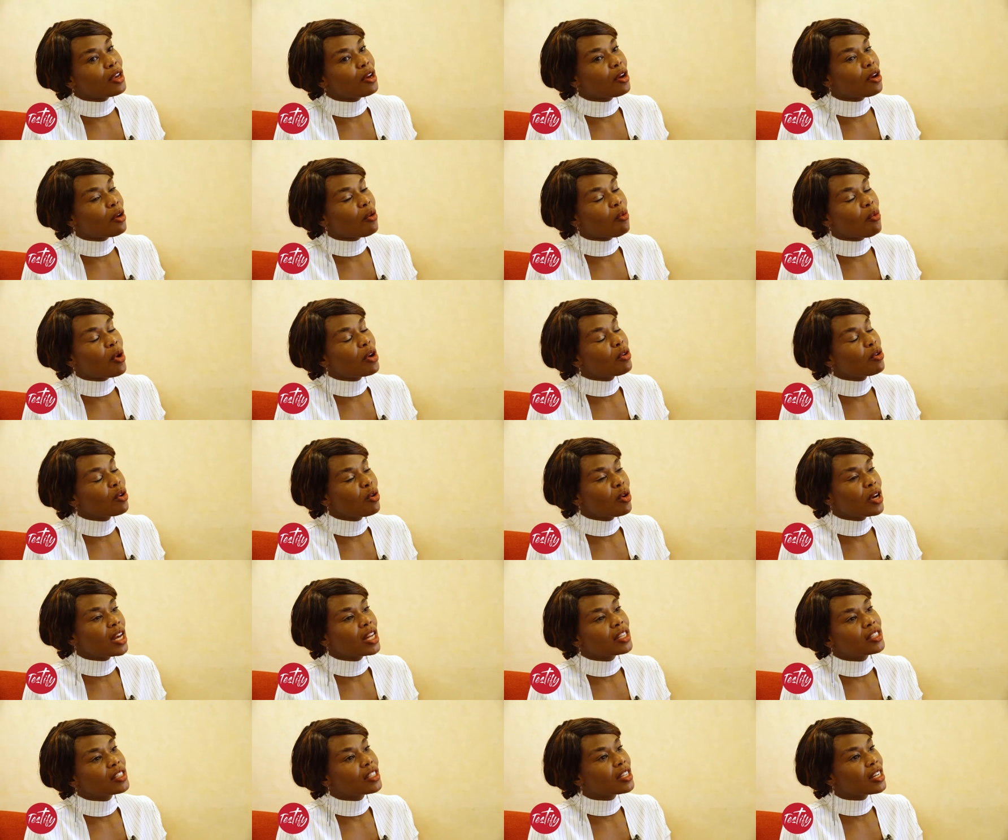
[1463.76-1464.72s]
when you look
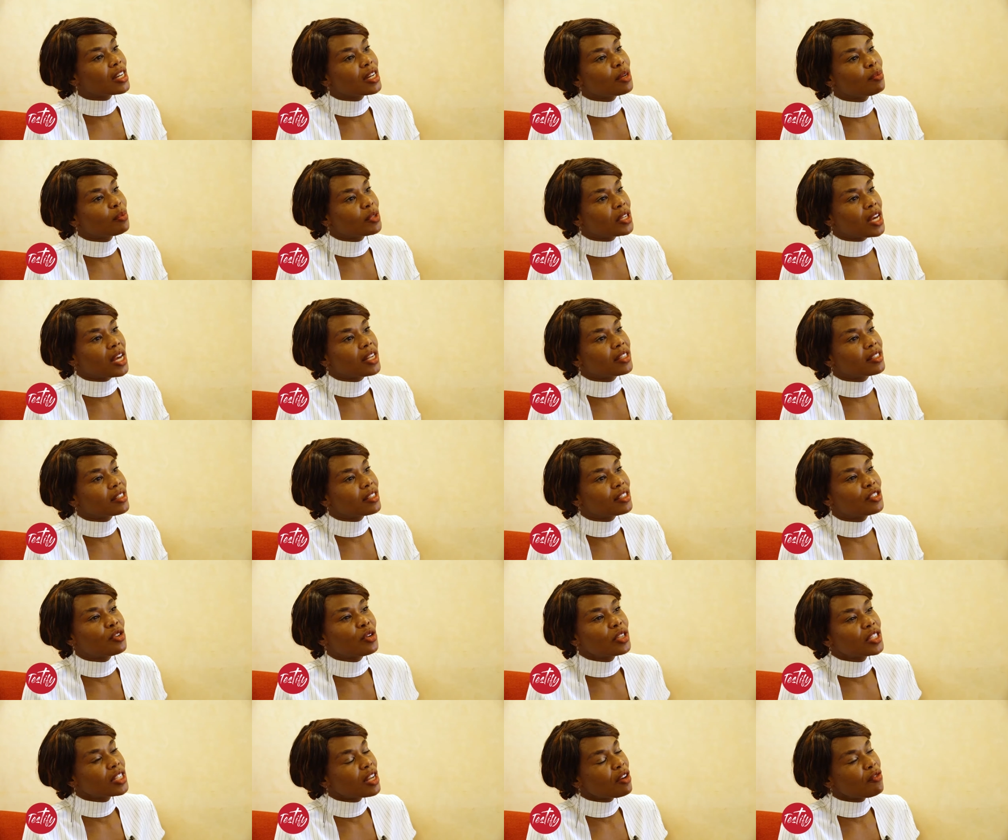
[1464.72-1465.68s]
at scriptures,
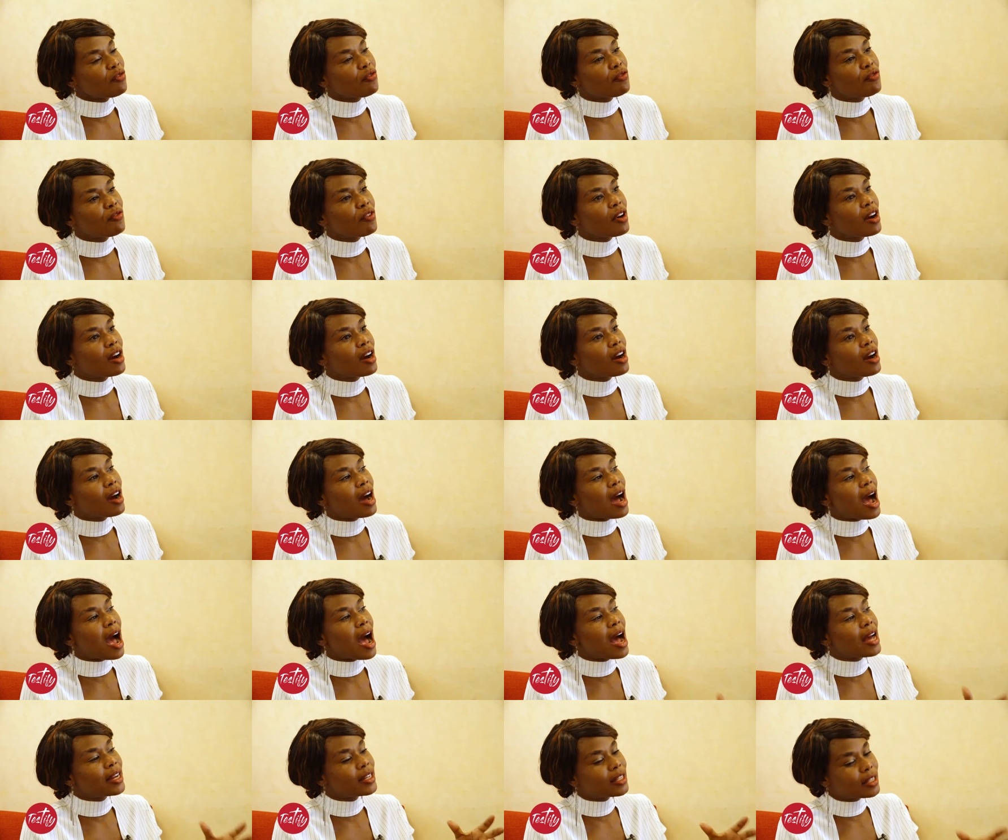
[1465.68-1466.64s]
Joseph
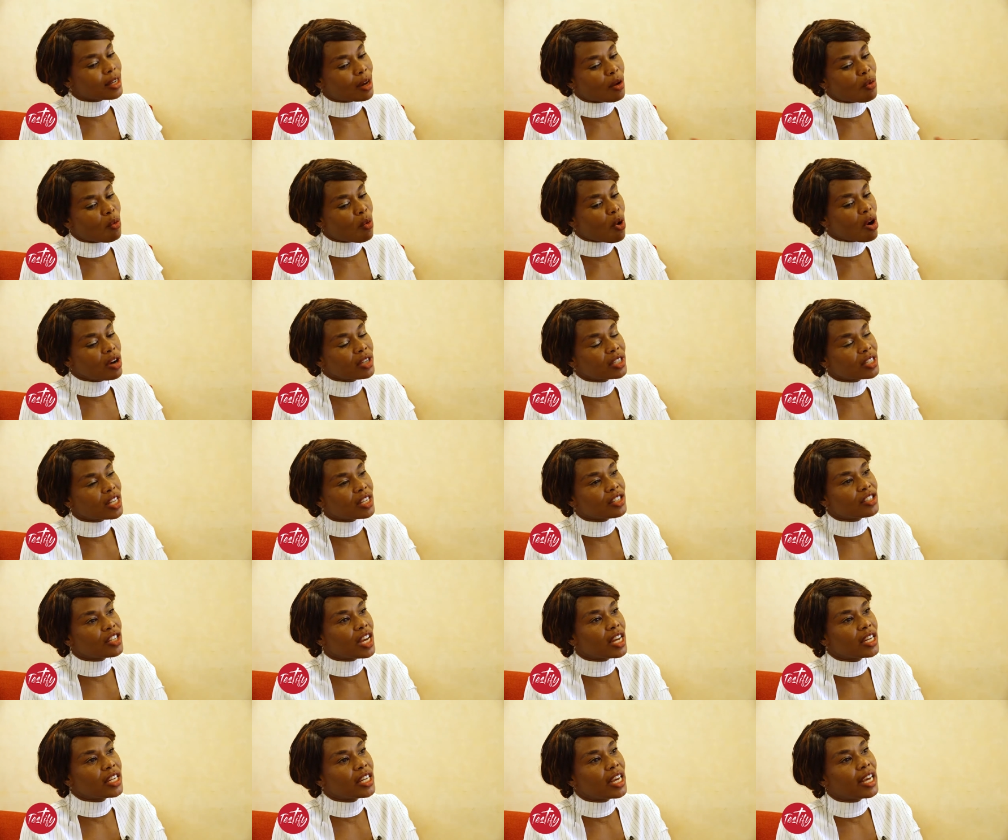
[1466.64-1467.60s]
had walked the
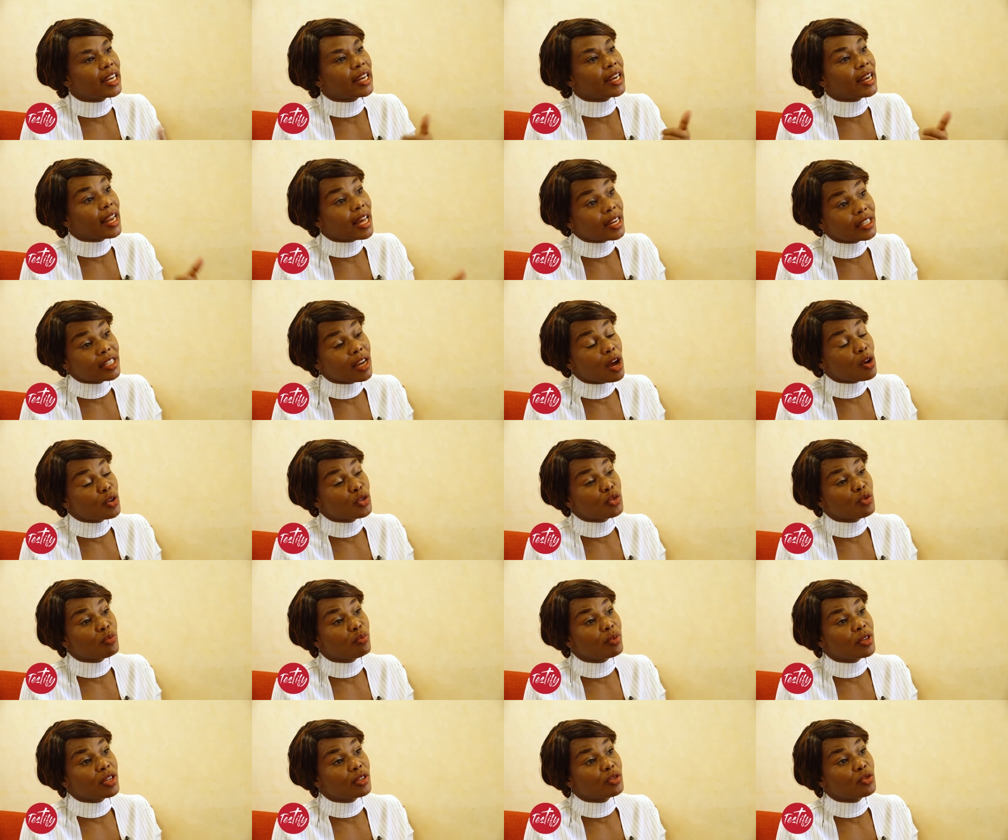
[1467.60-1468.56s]
journey and learned how to
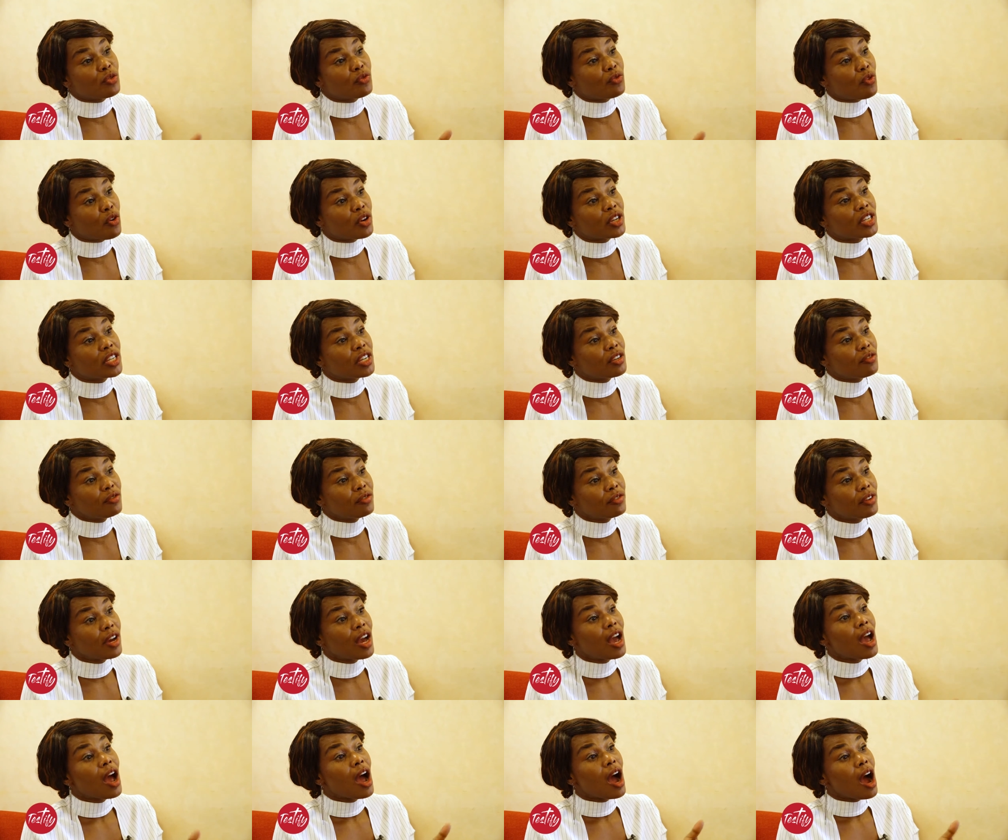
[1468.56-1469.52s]
forgive,
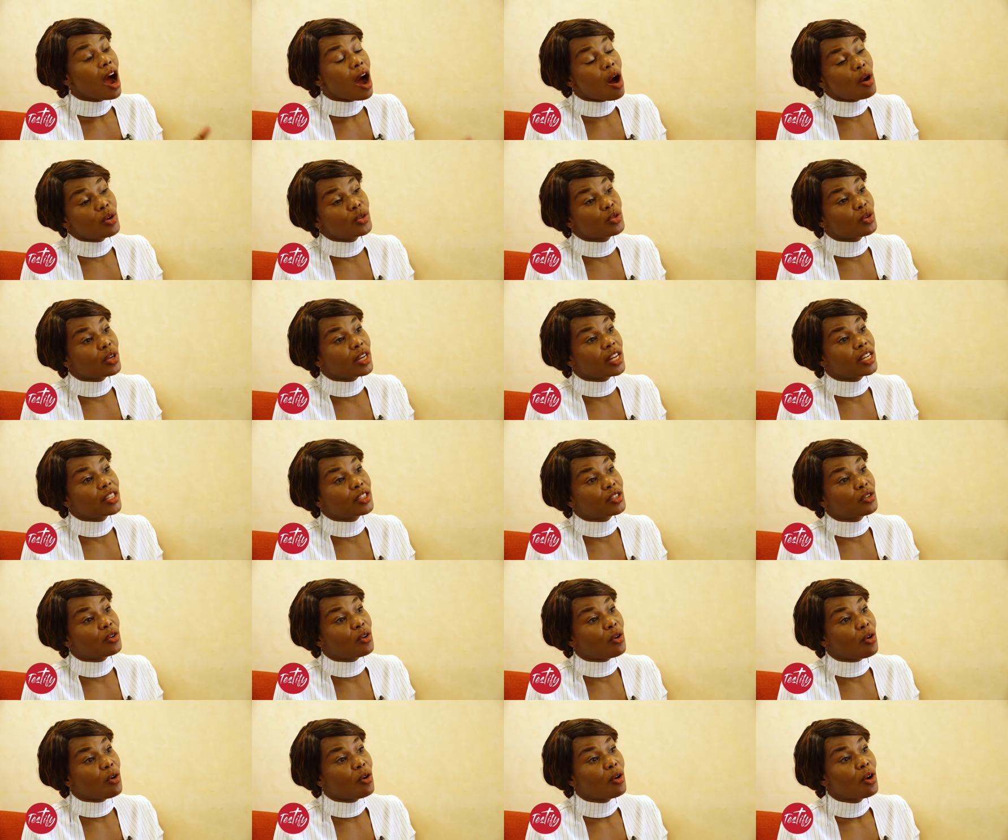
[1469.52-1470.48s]
how to let
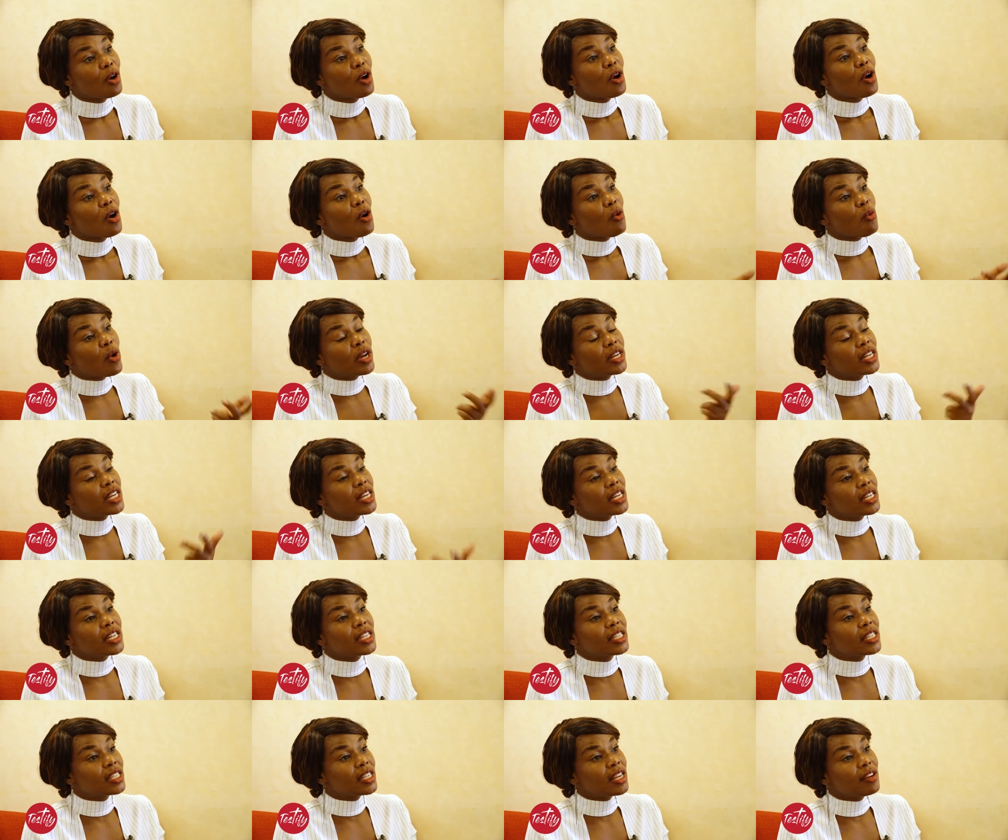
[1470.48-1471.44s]
go. When he
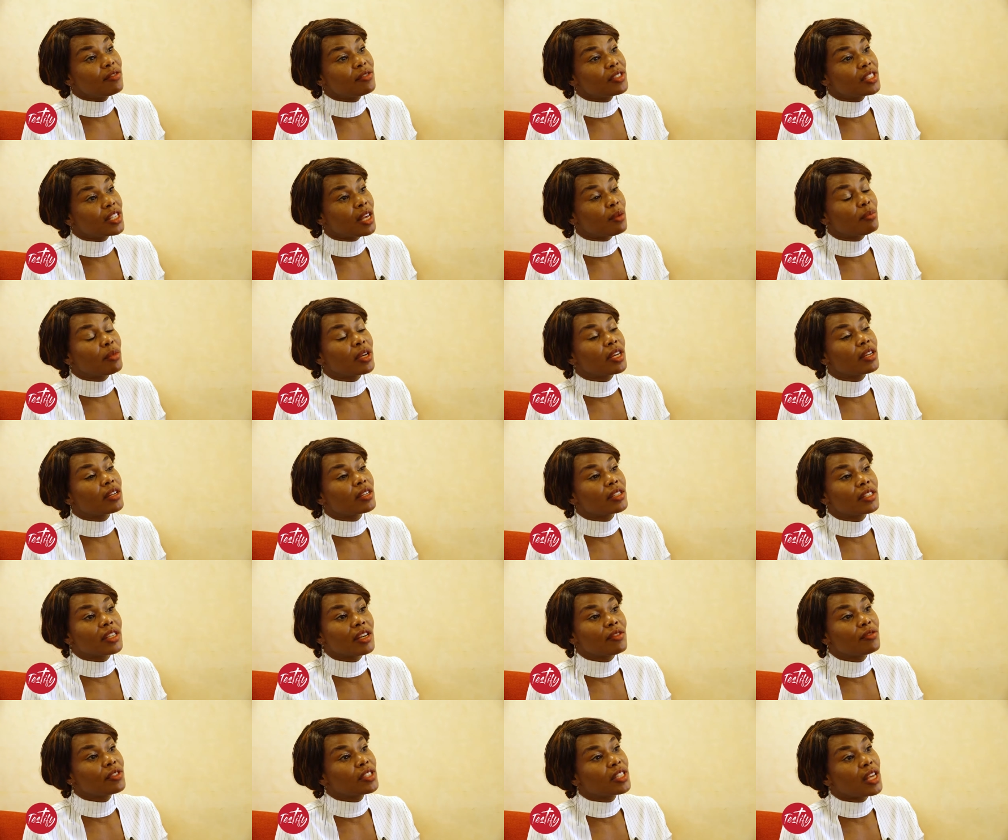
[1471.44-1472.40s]
receives them
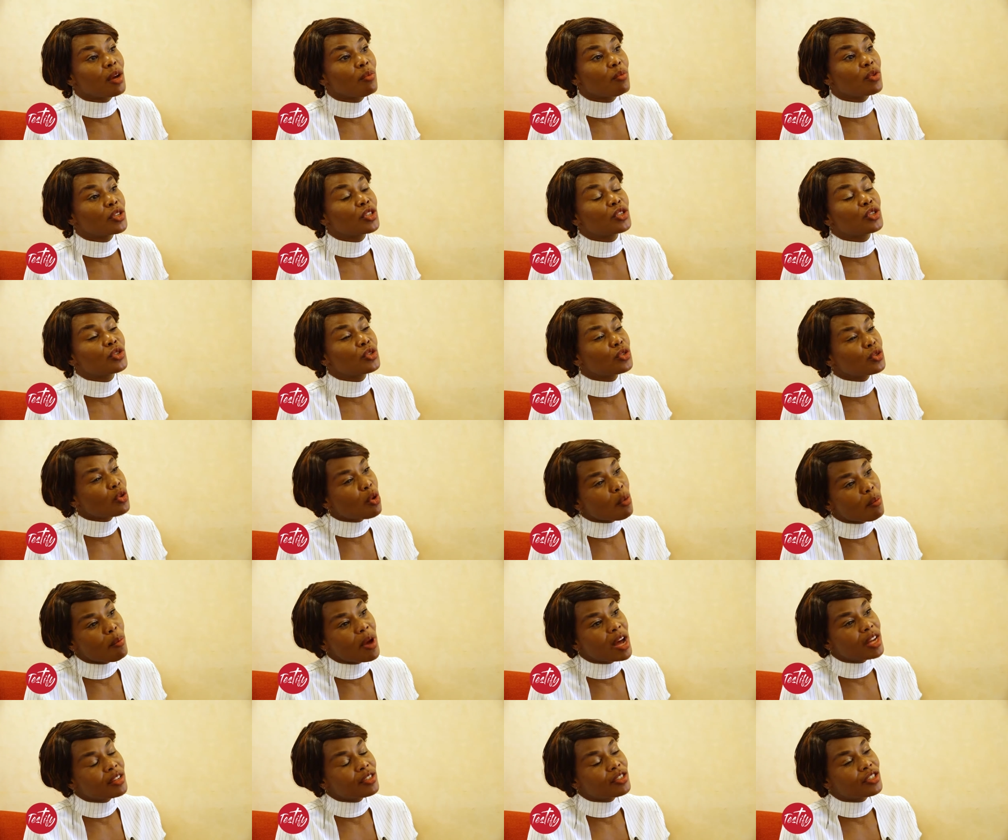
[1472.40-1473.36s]
with so
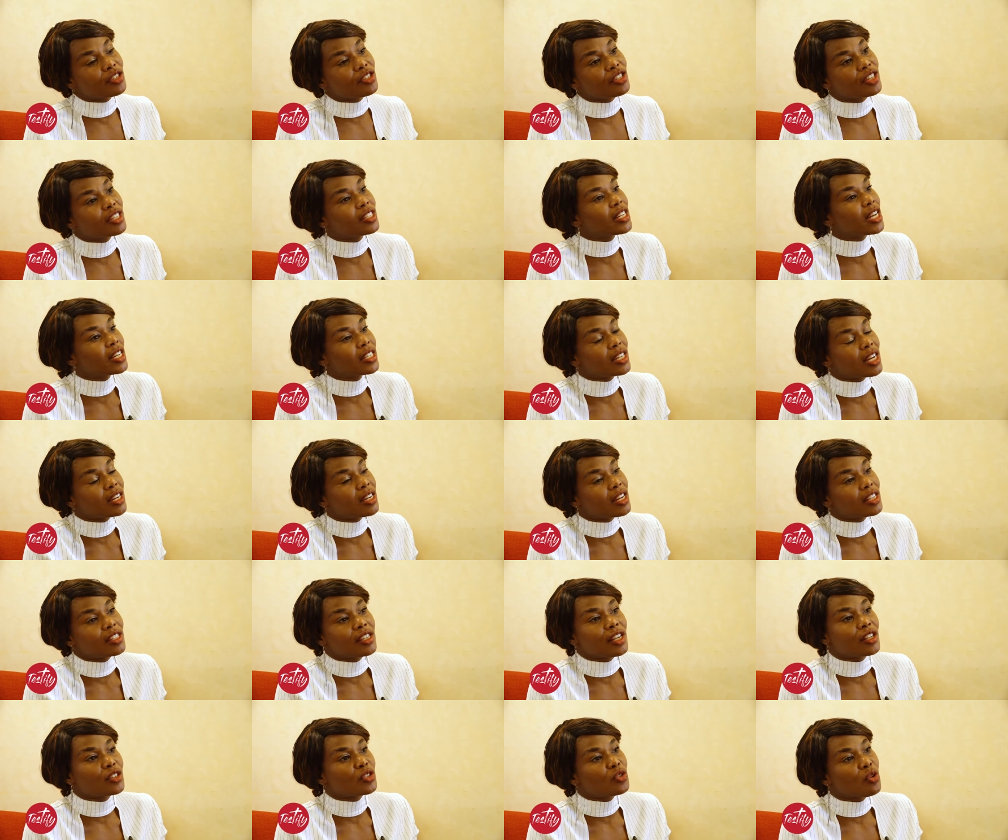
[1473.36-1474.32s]
much
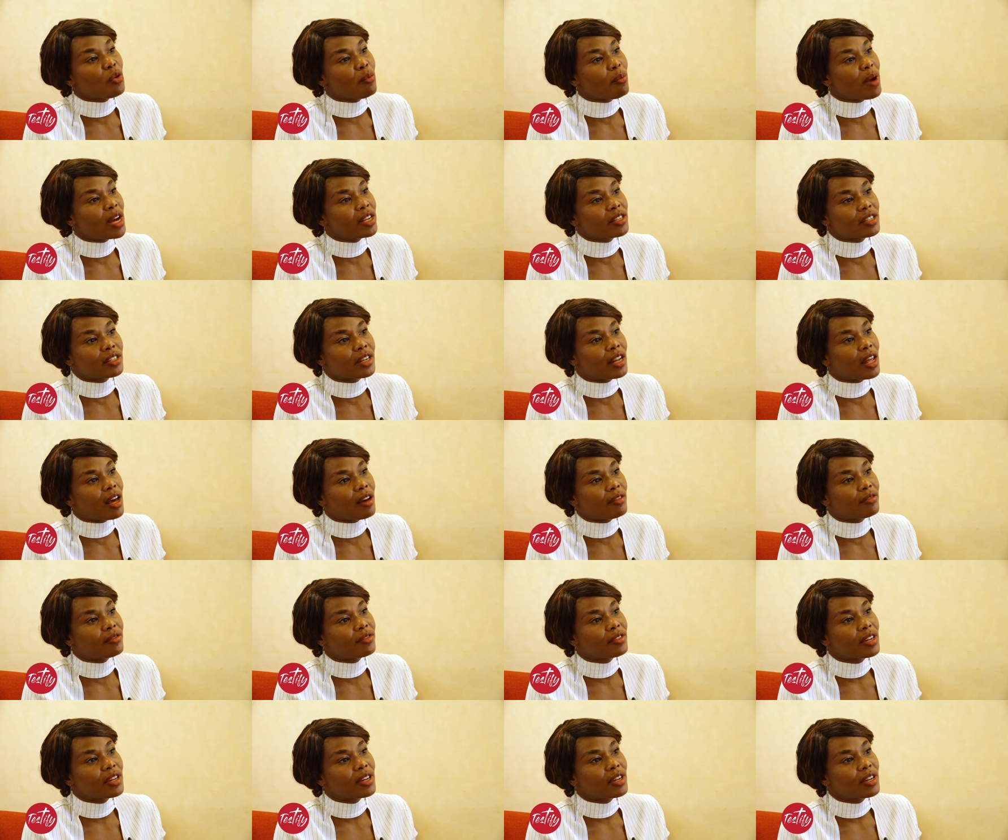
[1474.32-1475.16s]
tenderness and so much love.